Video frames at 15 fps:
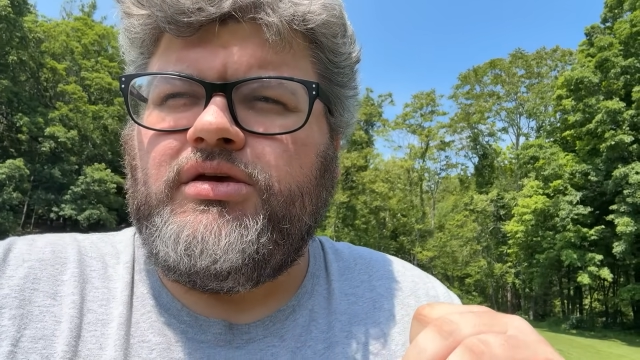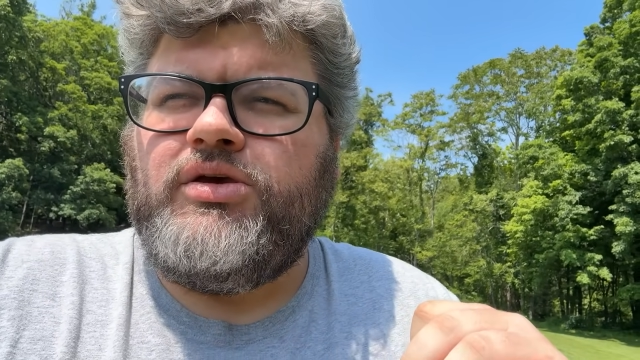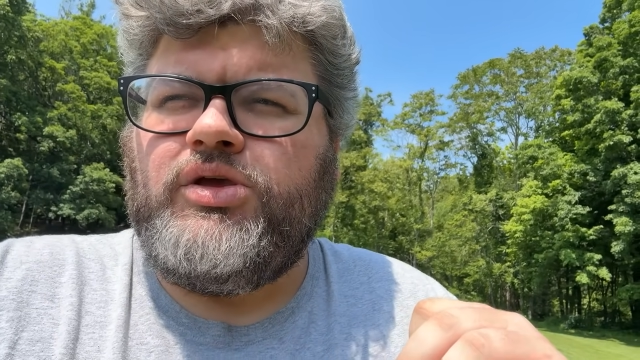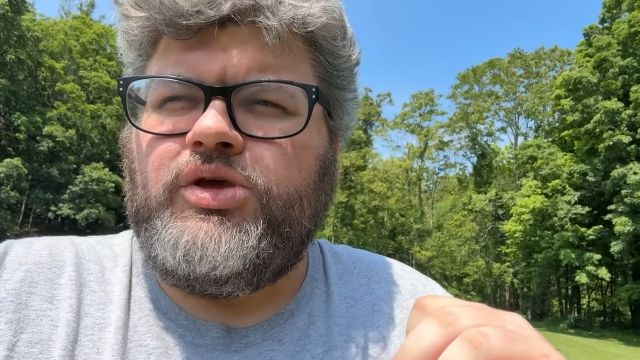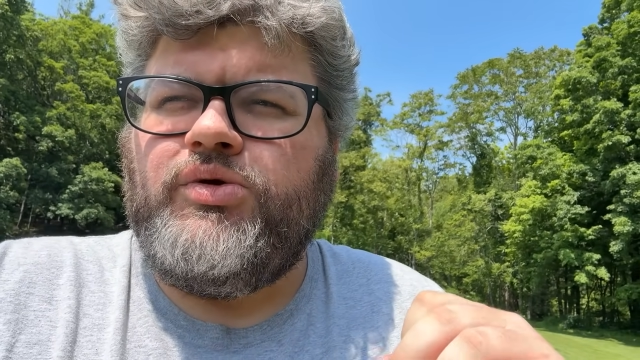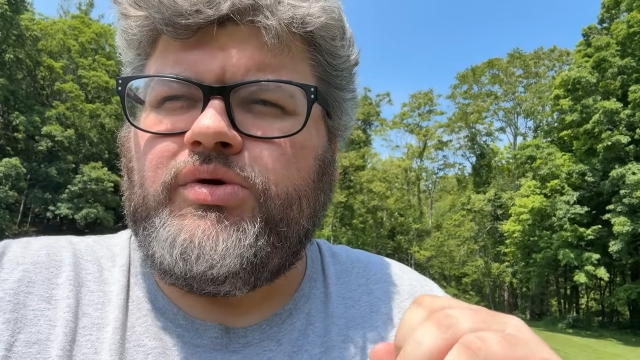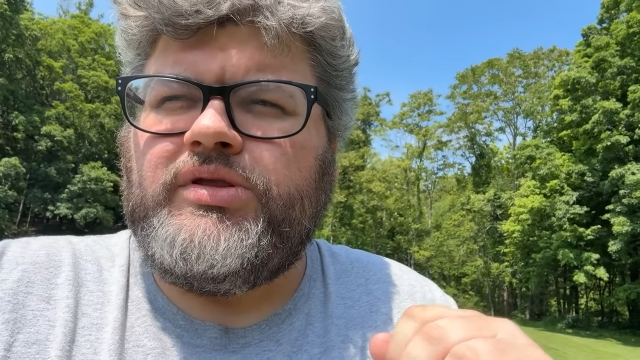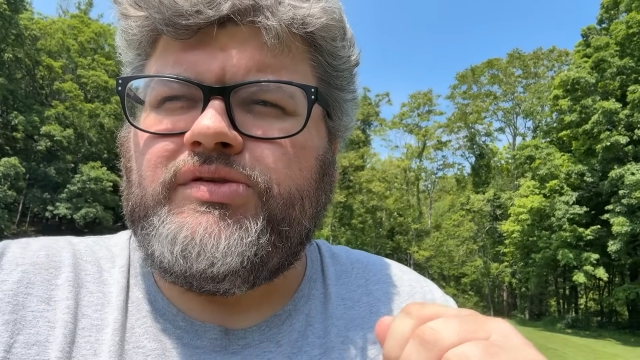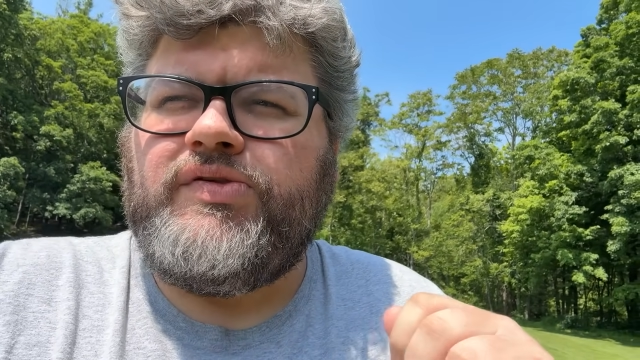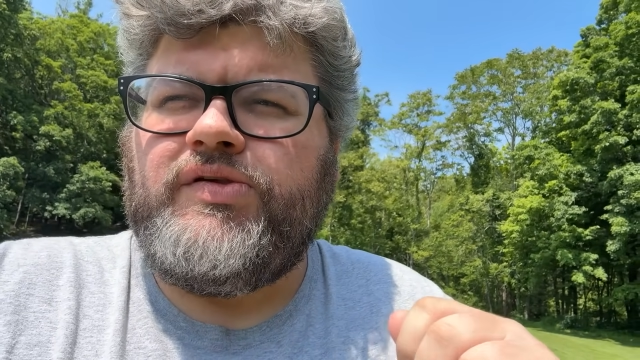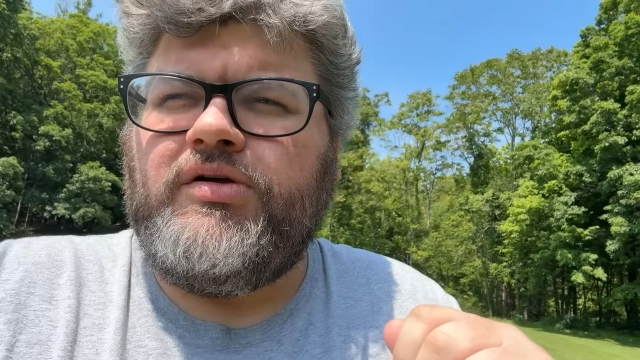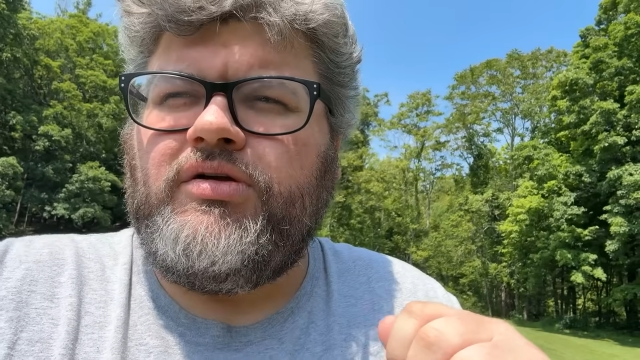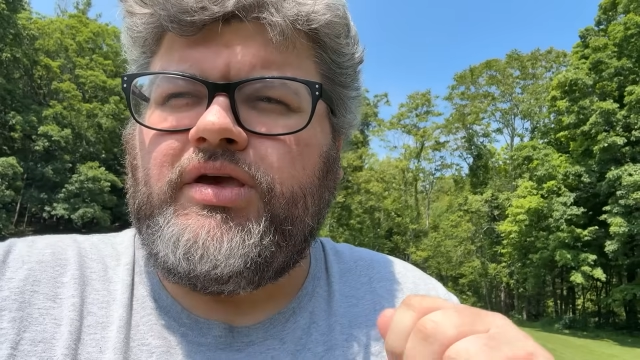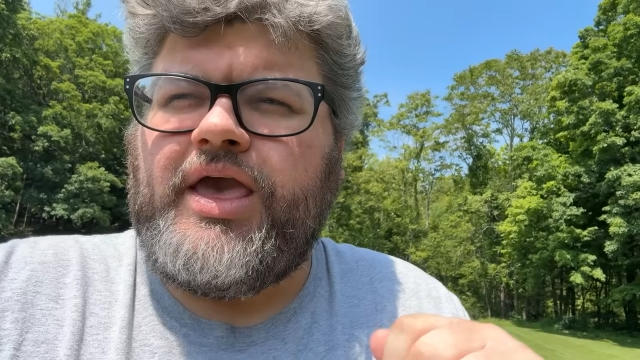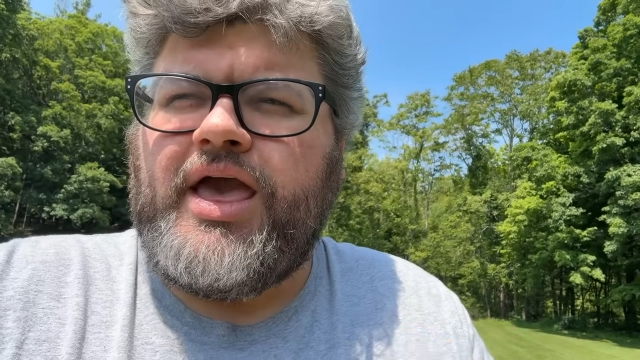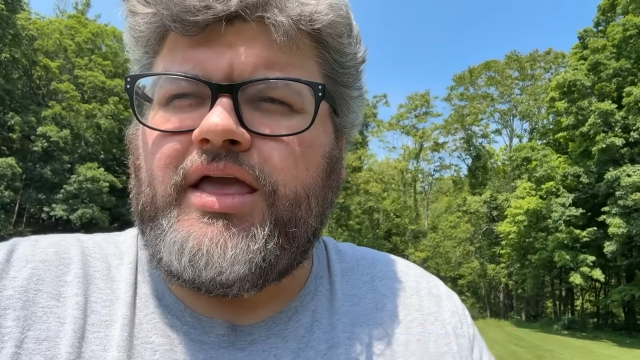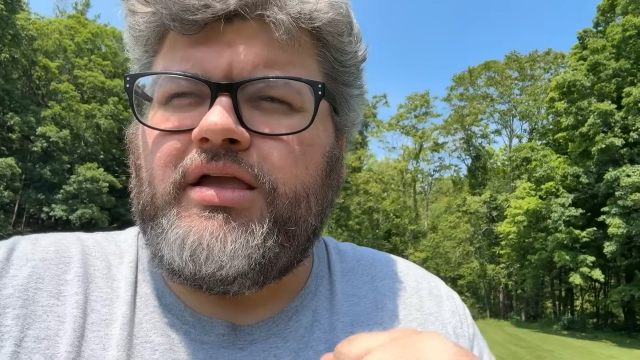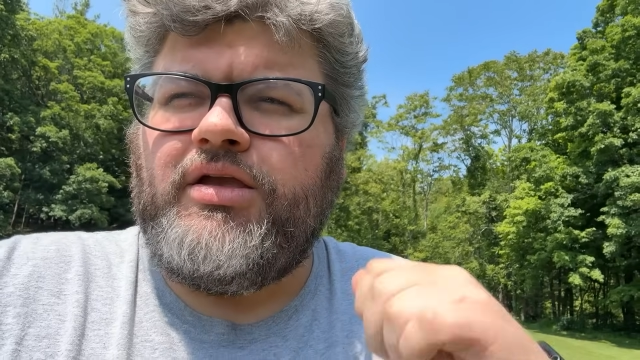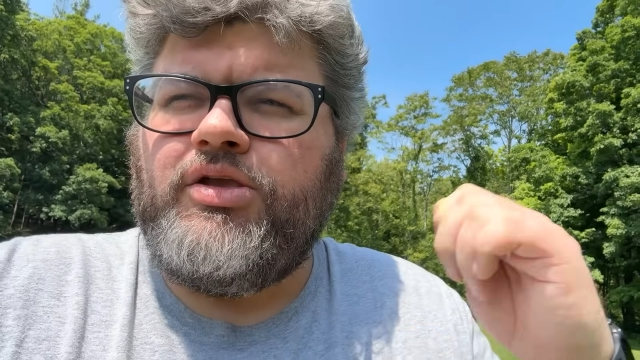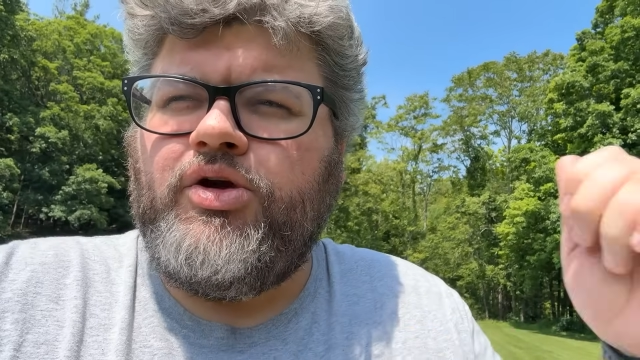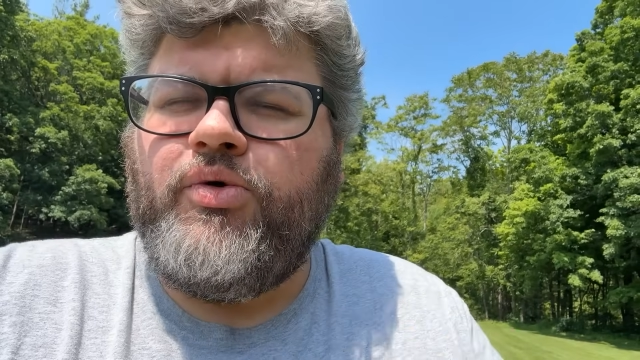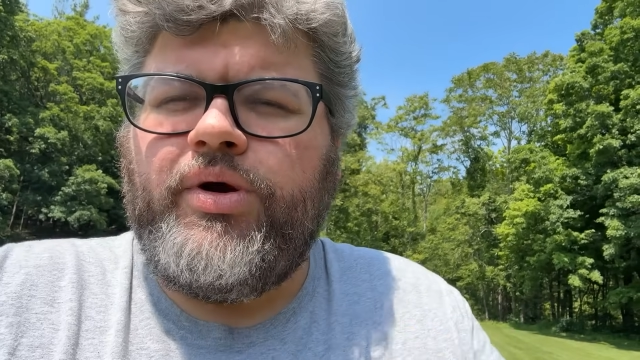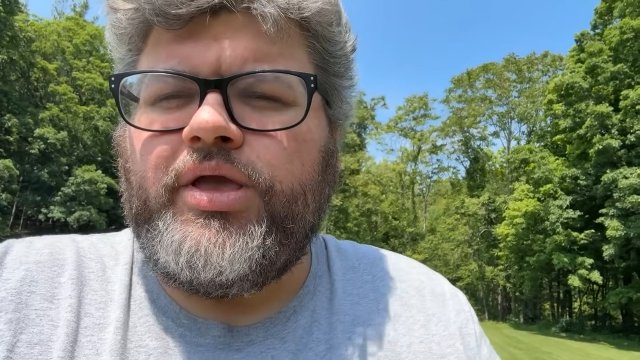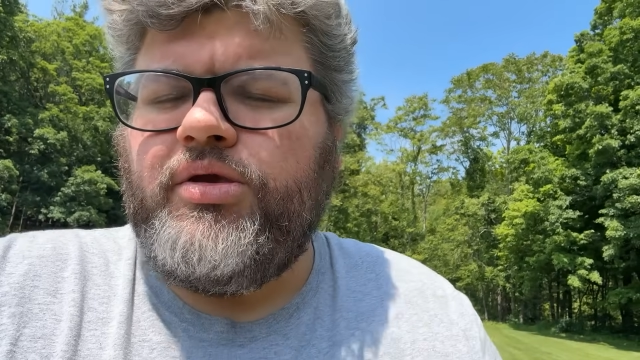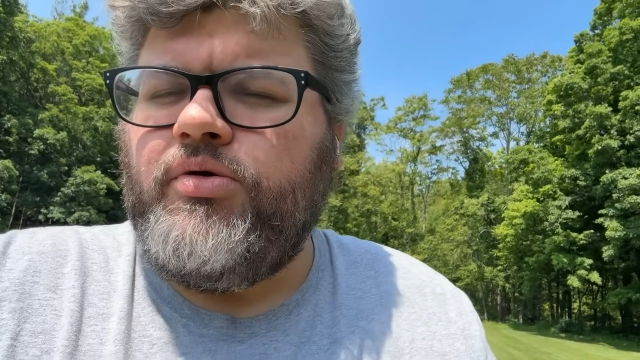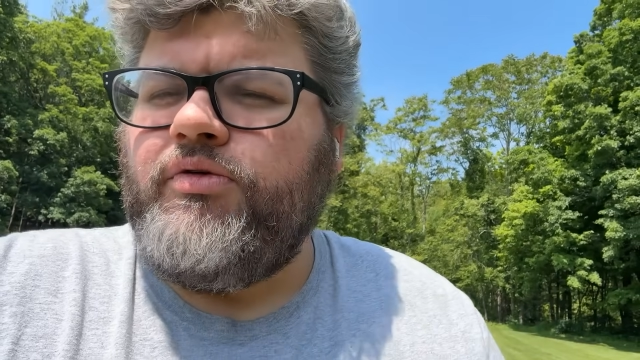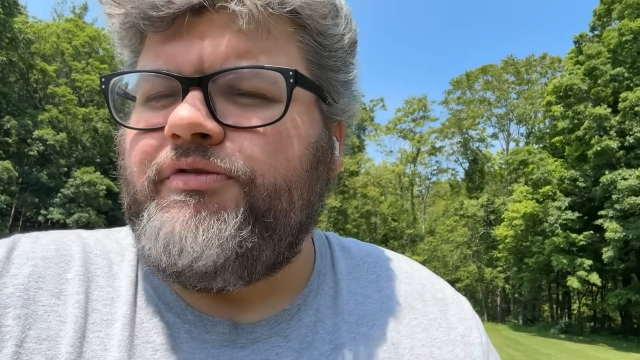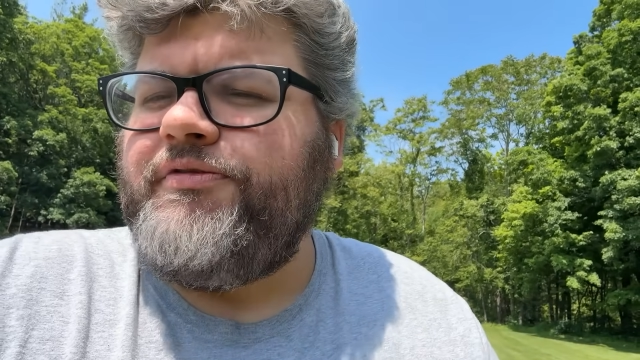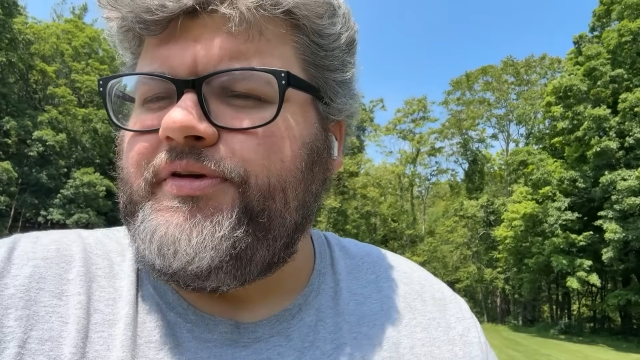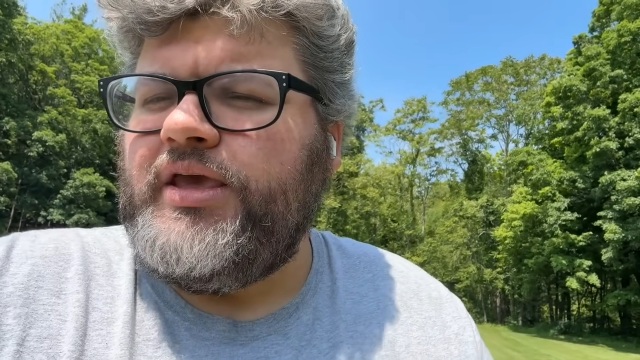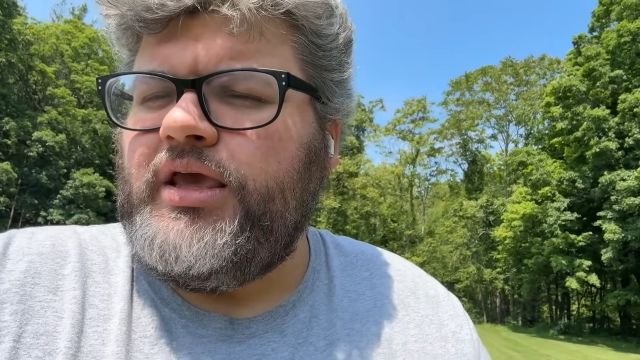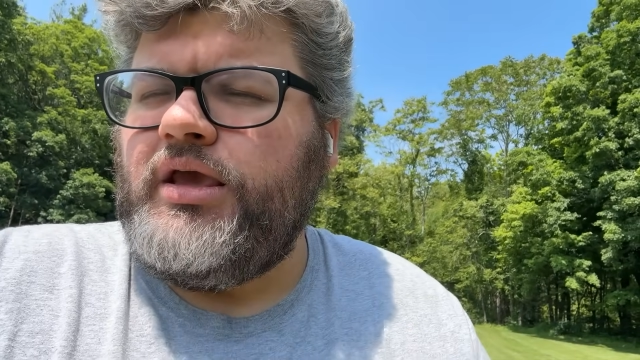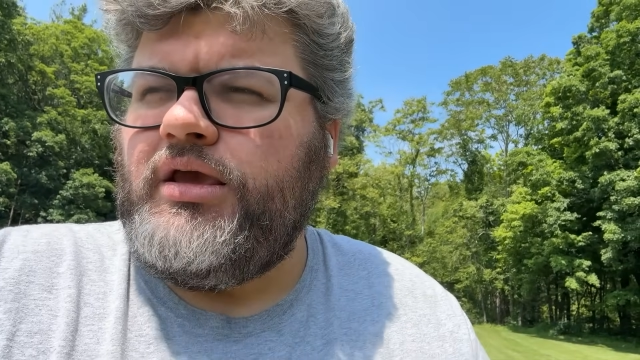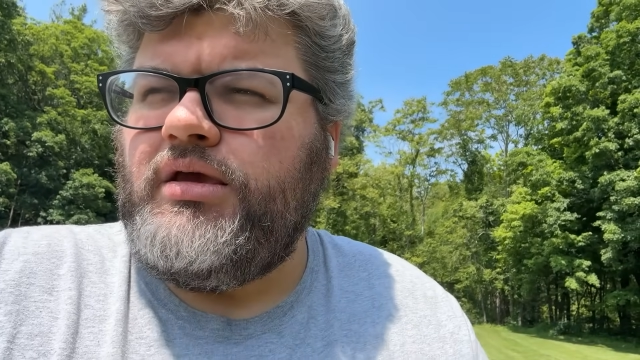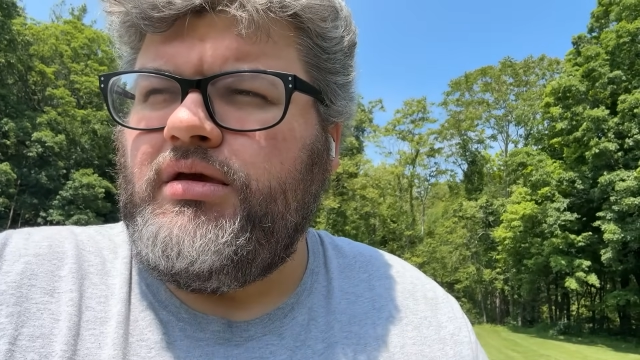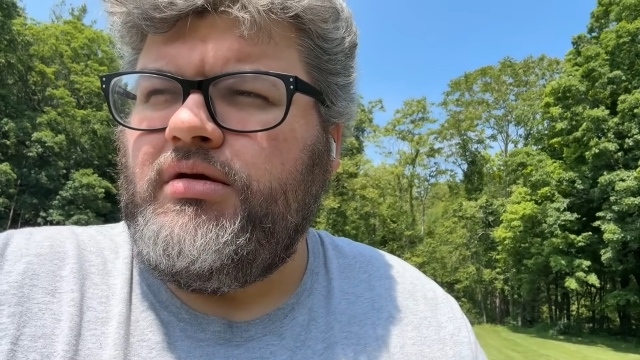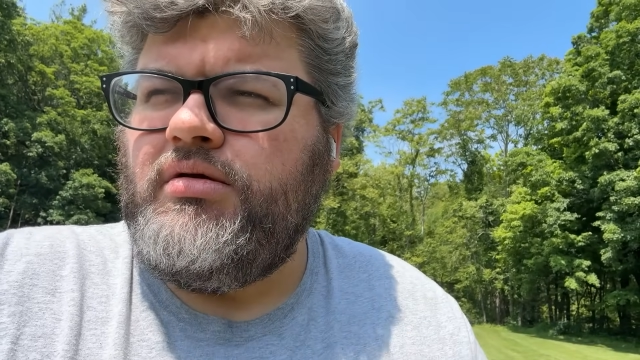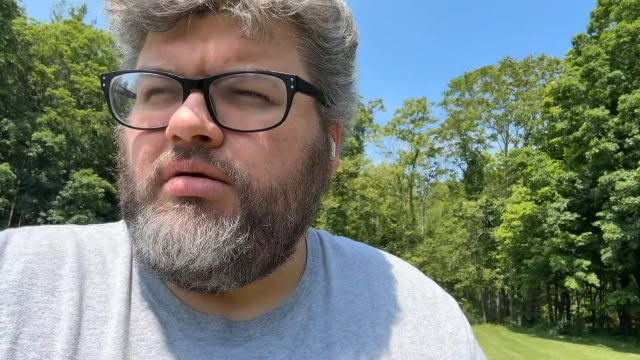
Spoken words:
you can still get a no annual fee